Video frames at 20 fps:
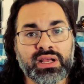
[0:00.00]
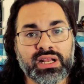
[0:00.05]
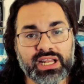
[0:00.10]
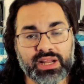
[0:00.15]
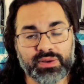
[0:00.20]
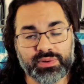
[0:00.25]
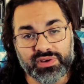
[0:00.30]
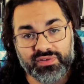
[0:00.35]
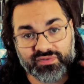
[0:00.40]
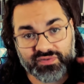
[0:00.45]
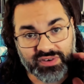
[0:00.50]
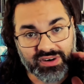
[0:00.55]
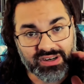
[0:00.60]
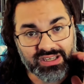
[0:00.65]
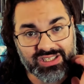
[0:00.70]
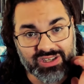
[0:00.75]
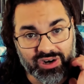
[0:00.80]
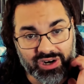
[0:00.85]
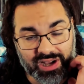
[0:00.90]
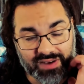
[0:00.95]
Now when you first
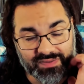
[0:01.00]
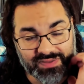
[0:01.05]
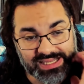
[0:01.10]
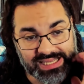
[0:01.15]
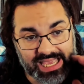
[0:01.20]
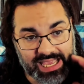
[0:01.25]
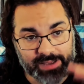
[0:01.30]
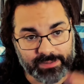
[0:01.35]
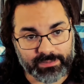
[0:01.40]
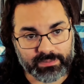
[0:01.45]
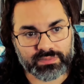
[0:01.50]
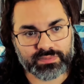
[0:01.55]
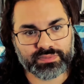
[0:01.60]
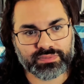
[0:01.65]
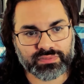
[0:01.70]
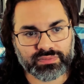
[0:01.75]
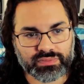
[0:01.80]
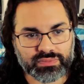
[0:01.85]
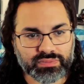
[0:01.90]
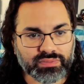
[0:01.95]
start off the game,
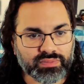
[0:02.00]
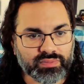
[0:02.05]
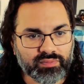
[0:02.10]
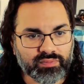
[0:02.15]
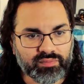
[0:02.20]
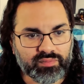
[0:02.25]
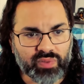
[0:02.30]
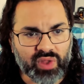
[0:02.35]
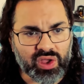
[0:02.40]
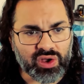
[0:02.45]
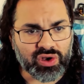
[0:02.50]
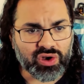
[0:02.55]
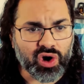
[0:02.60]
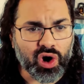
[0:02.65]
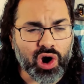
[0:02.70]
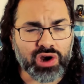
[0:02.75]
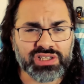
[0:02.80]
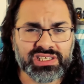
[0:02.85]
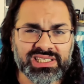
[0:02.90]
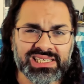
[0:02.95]

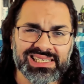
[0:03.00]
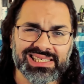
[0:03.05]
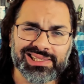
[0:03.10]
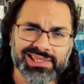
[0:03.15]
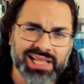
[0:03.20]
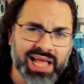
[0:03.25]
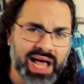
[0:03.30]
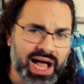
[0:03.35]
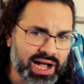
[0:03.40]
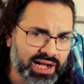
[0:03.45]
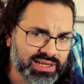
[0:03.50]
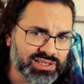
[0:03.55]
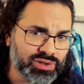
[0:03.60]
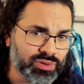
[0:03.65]
cards is locked.